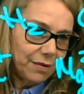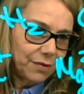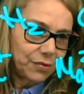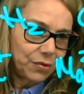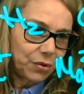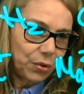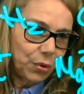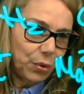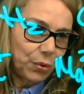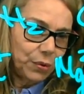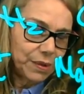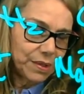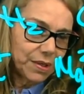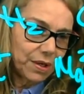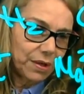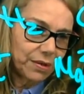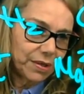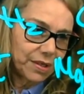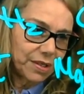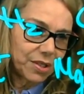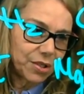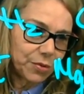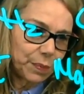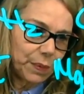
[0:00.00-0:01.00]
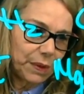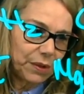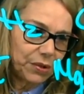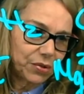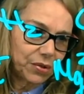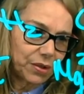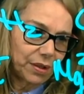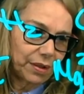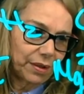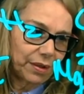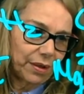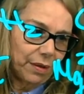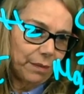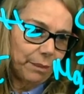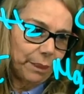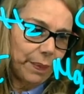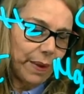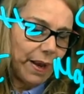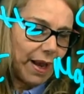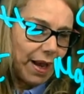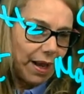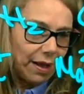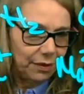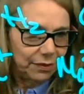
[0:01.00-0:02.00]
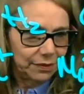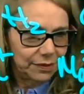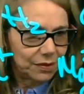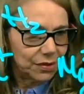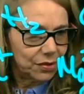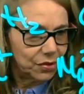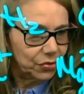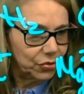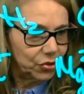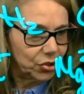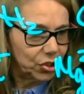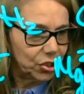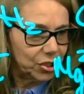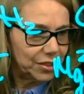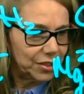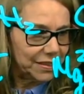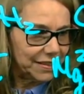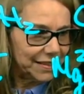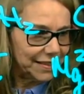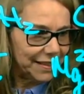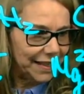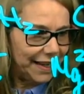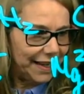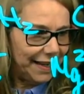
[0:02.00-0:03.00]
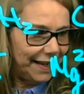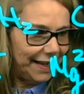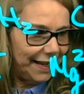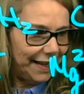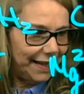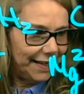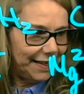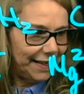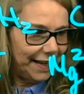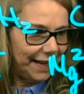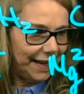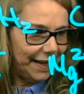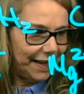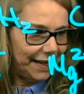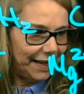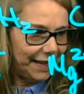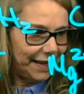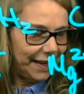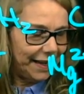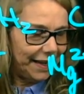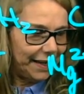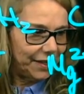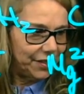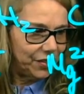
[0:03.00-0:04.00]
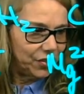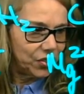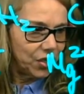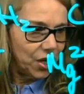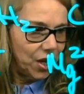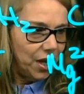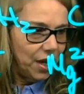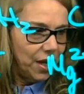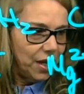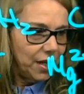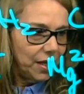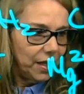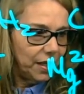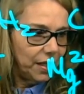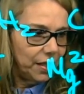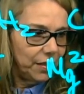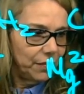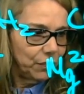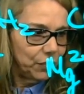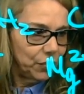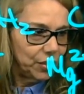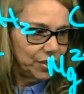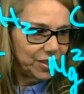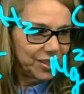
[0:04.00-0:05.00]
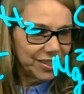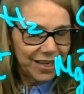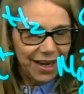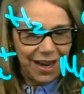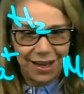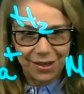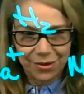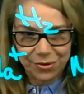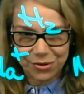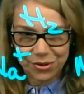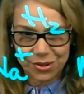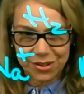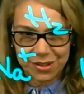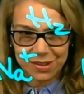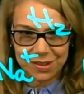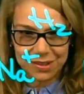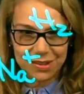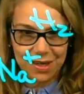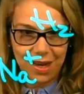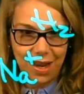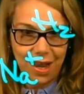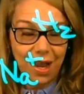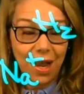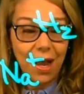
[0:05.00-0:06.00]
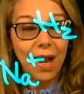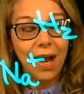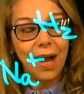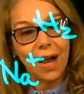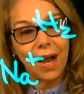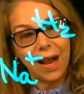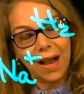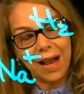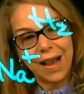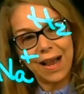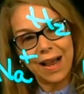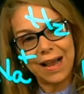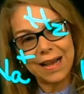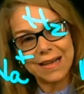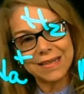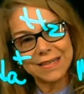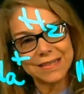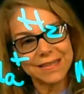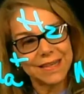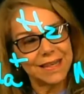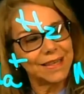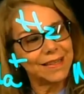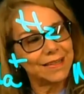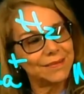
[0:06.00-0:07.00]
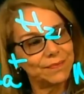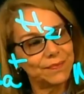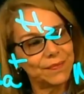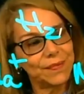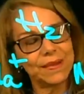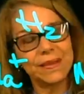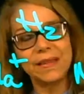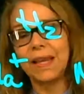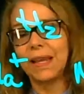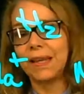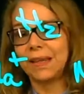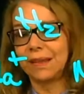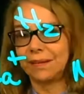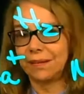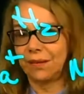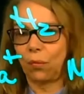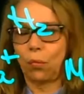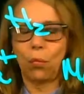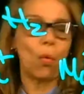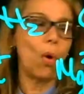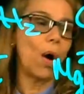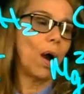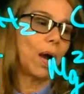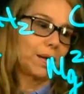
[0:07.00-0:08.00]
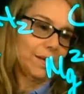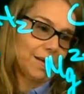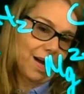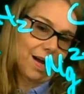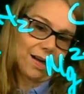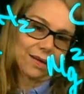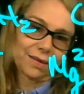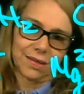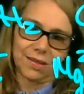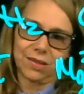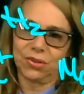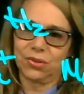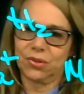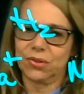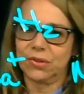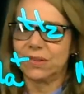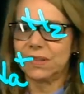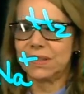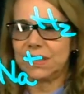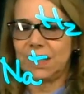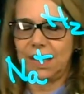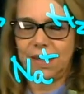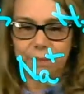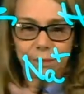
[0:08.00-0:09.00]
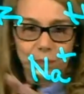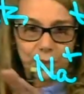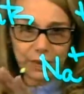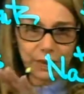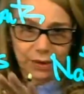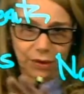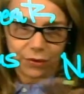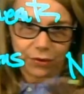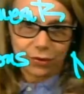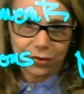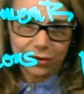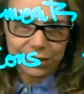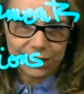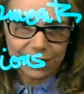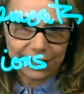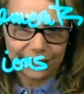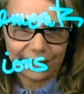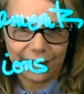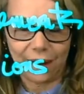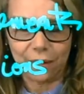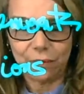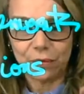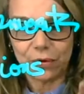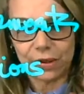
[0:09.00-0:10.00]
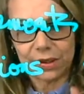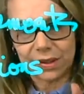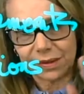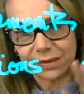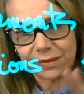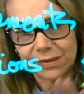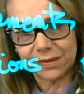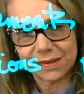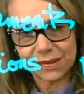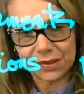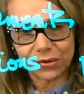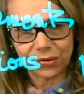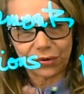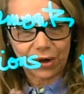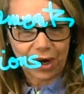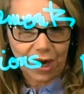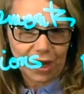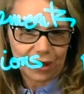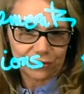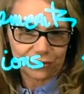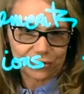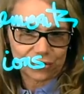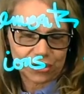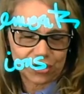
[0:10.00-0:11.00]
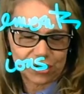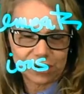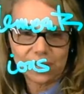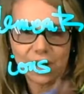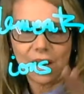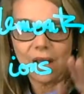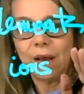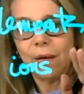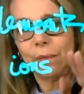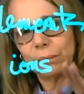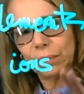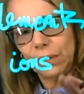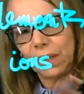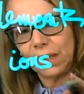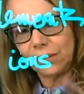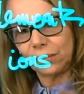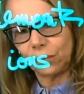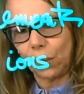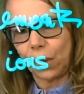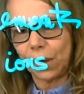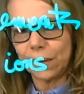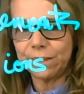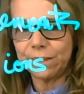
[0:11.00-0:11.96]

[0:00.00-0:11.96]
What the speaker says: Those are special compounds such as NaH, in which hydrogen has a -1 oxidation state. But other than that, we're going to consider hydrogen +1.